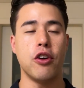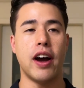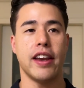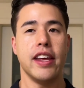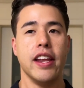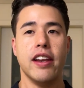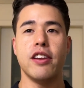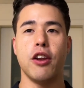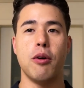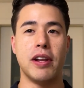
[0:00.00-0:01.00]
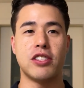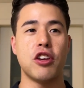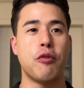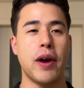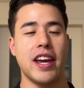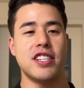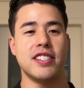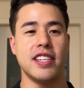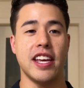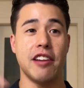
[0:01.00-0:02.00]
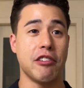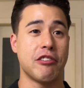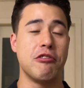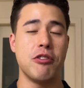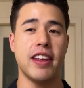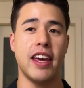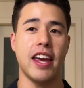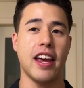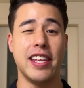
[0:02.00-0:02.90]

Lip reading: I did, a bit of software agency, I did recruiting,